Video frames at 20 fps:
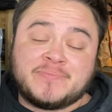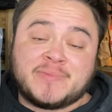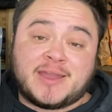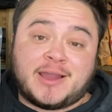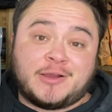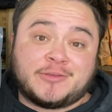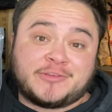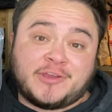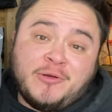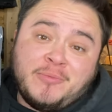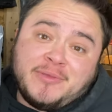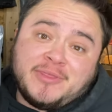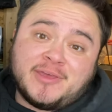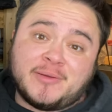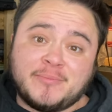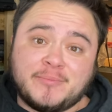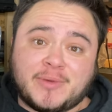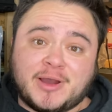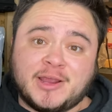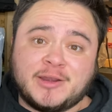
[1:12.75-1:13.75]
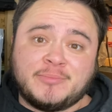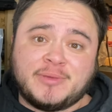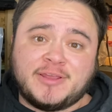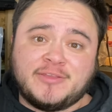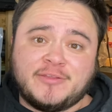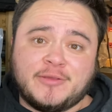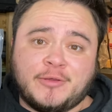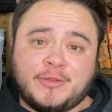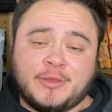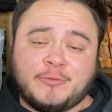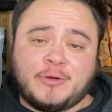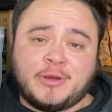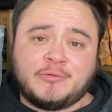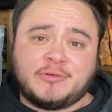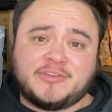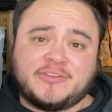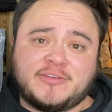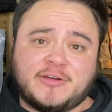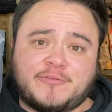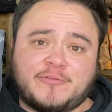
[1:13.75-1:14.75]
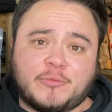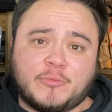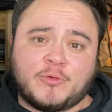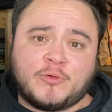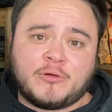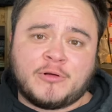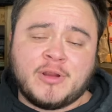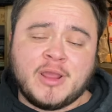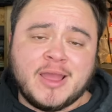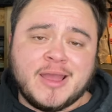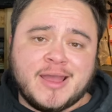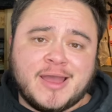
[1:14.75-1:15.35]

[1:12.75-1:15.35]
I was hoping that mine being the only one would sell for more.